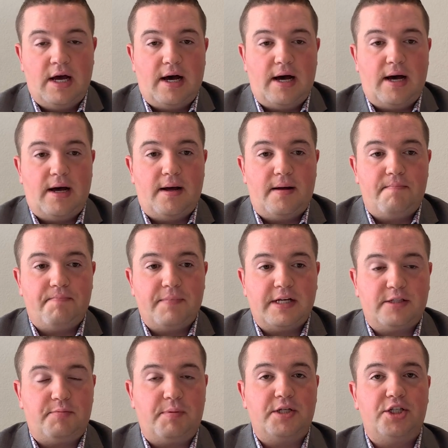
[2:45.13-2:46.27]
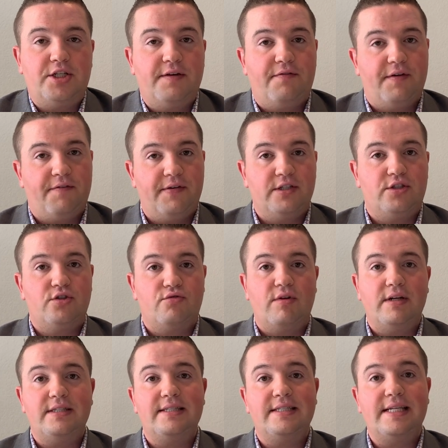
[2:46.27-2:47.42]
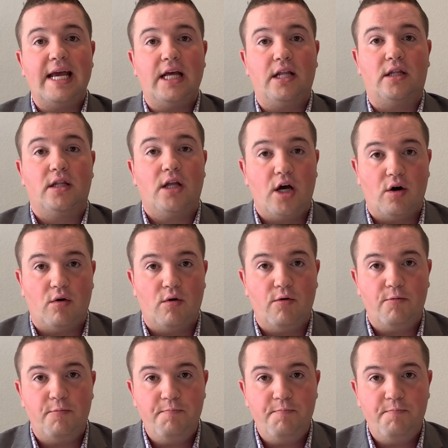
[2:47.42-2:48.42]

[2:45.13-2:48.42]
especially if interest rates stay low.